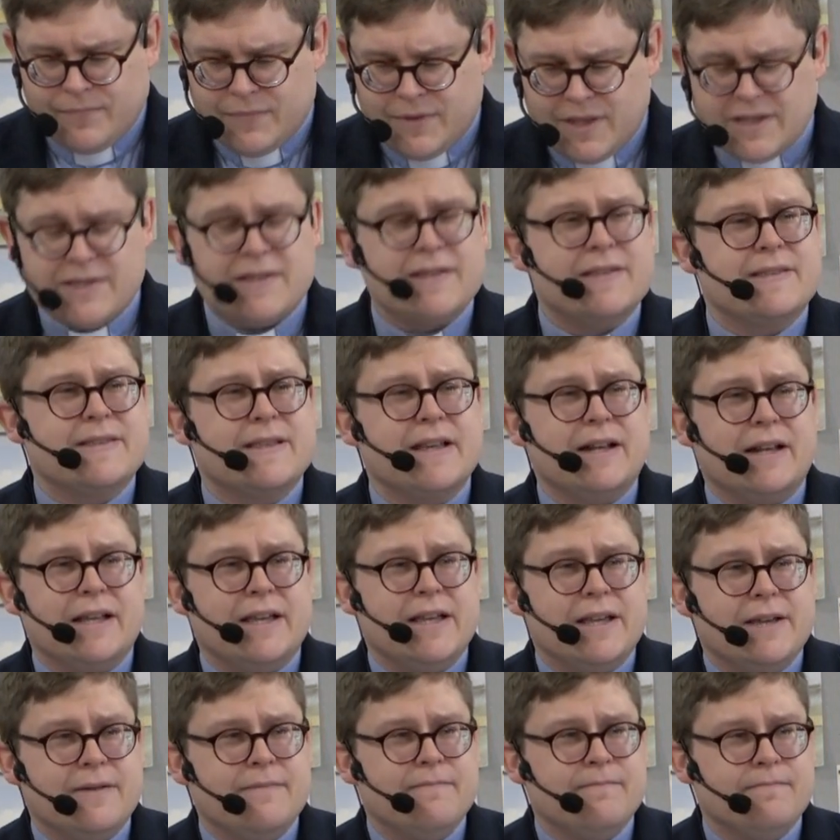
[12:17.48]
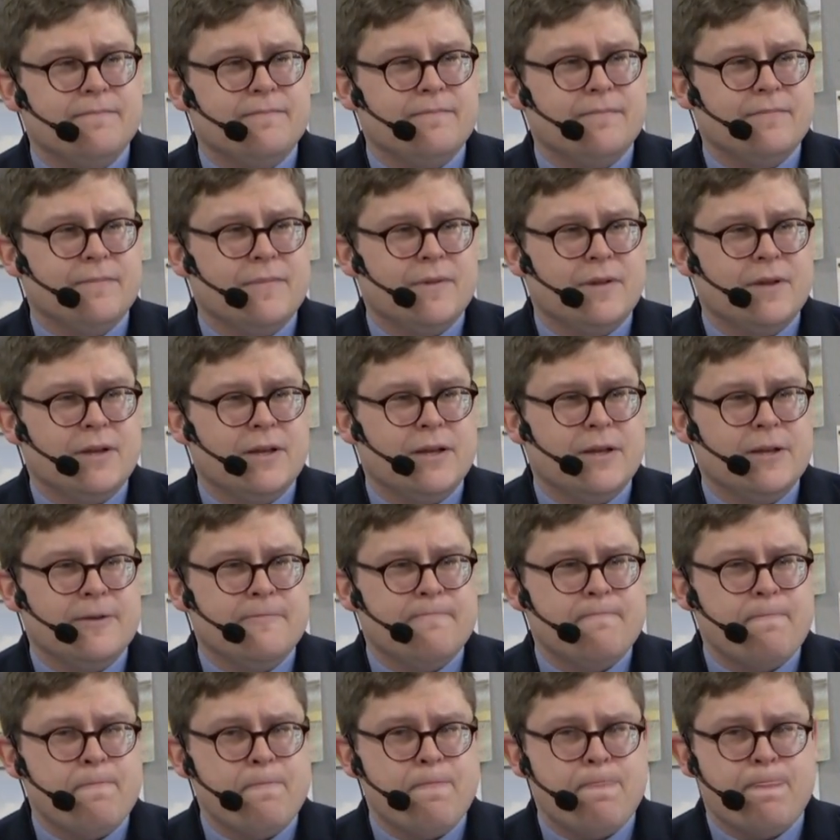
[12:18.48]
this is silly.
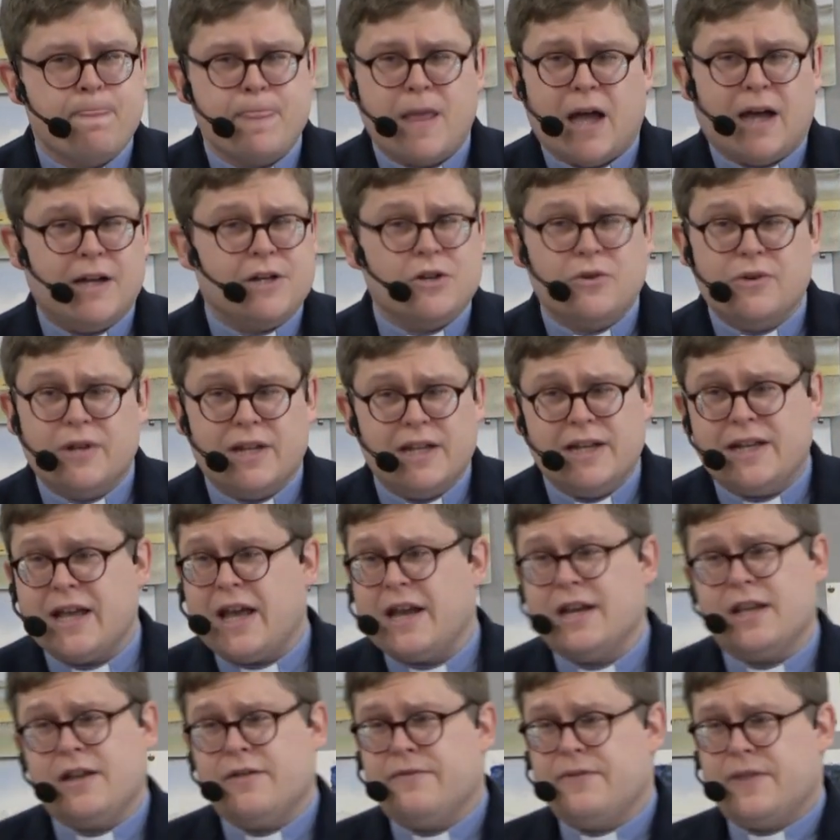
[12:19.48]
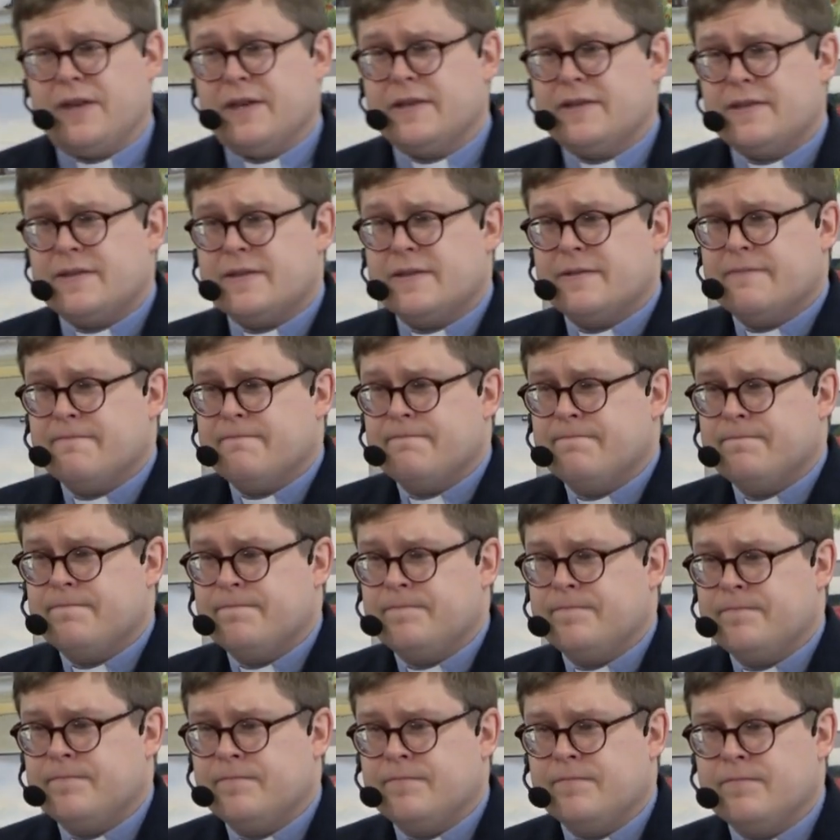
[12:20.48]
I don't need any of this.
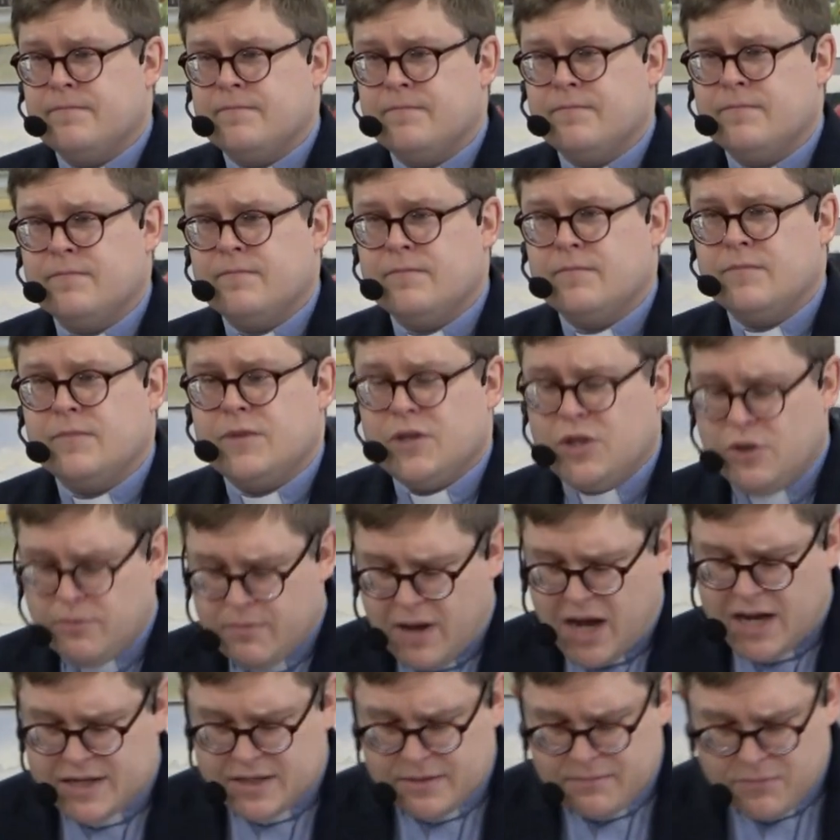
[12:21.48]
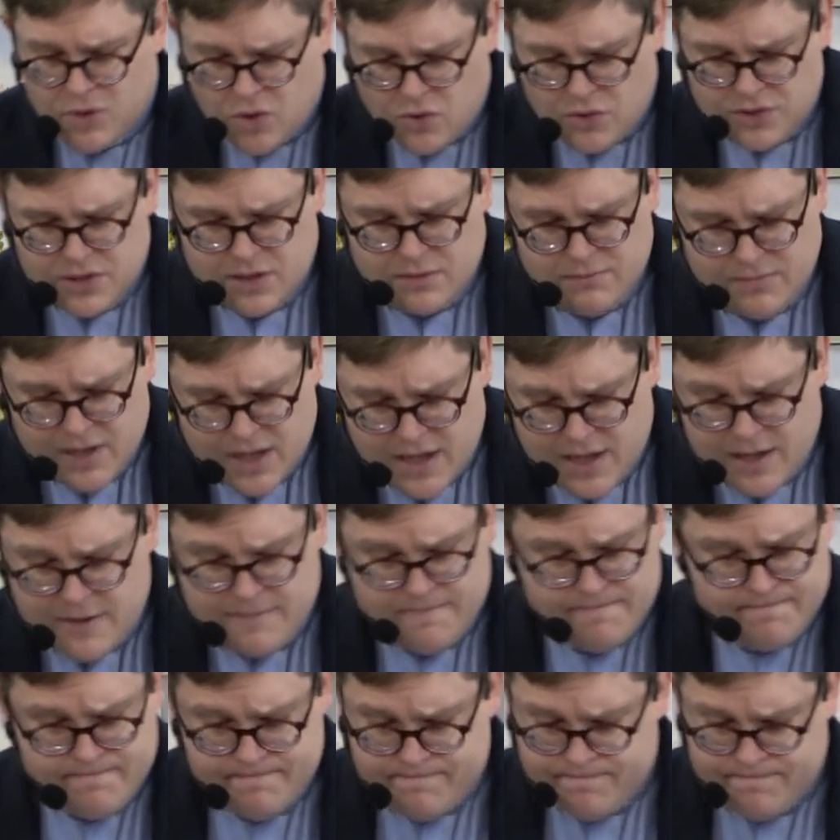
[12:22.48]
You matter more to me
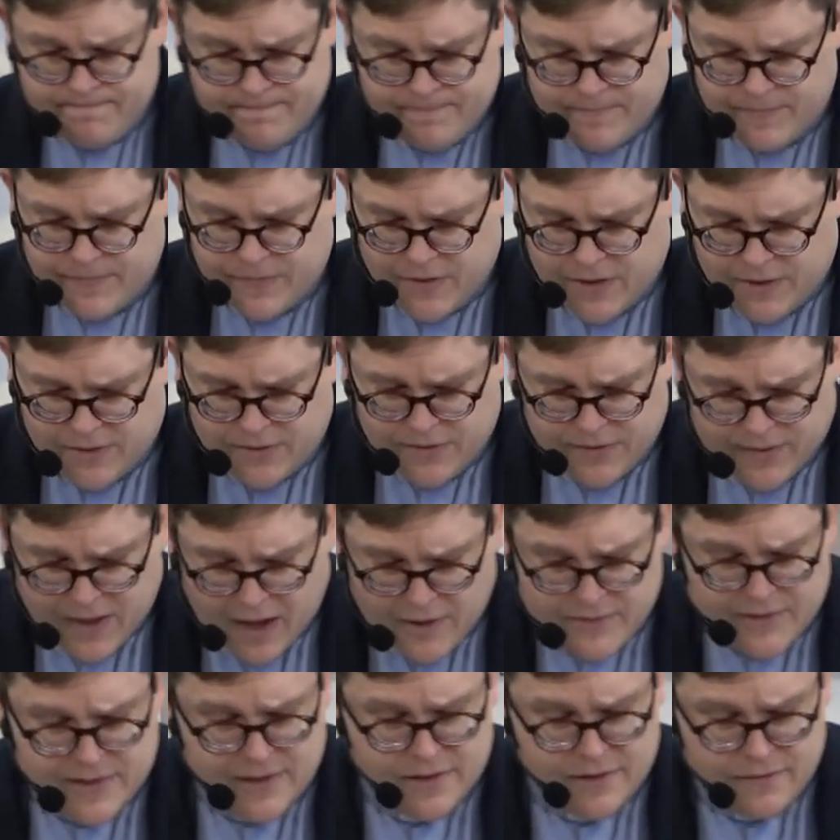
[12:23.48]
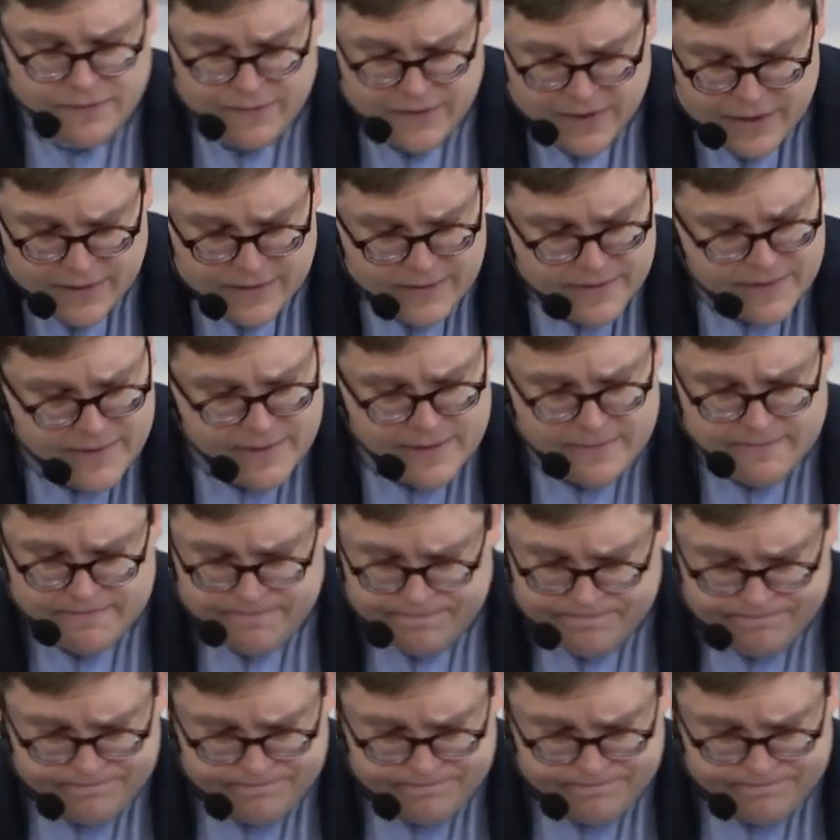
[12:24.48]
than 1,000 fields.